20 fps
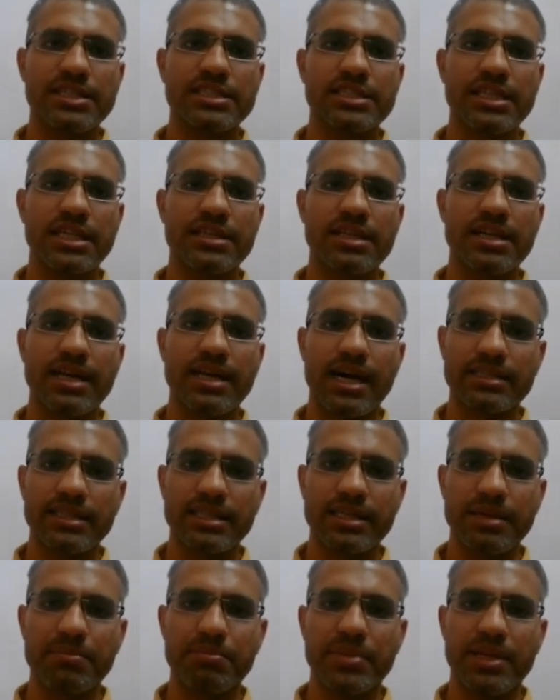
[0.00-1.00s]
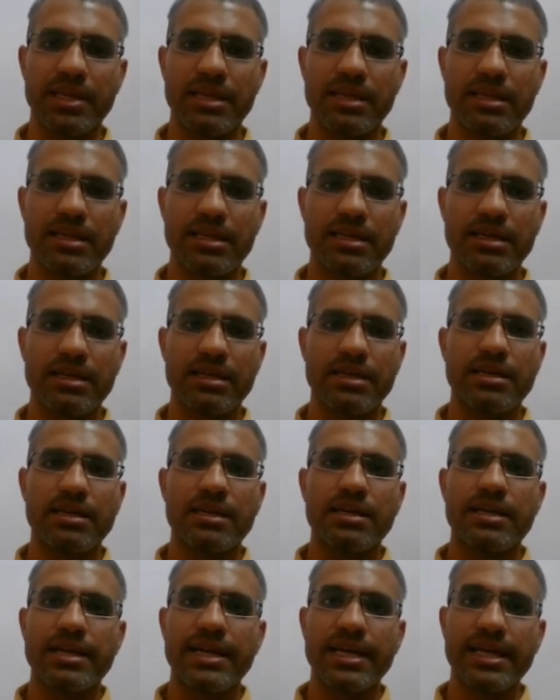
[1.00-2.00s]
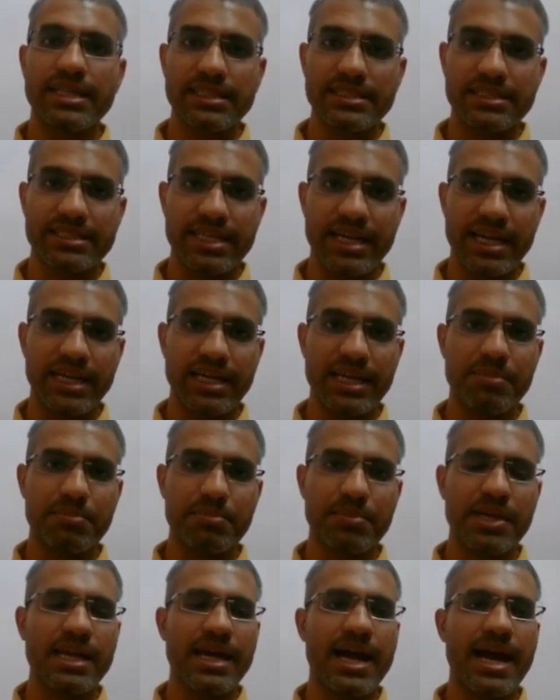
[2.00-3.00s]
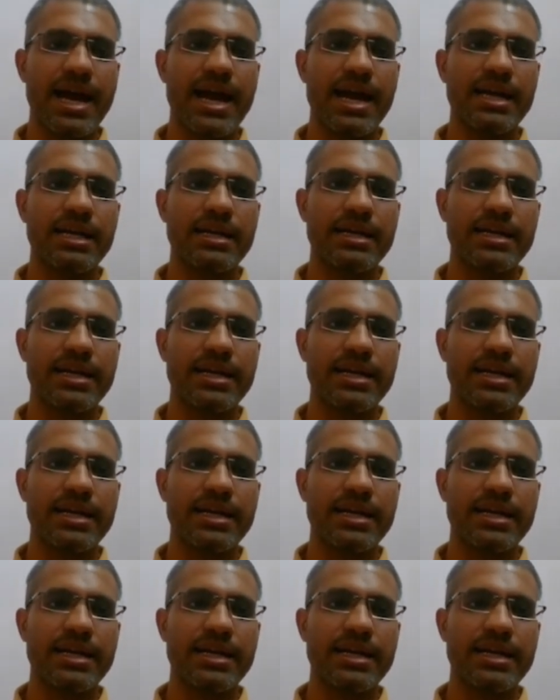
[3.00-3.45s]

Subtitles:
Chandranatha temple. It is a Jain temple and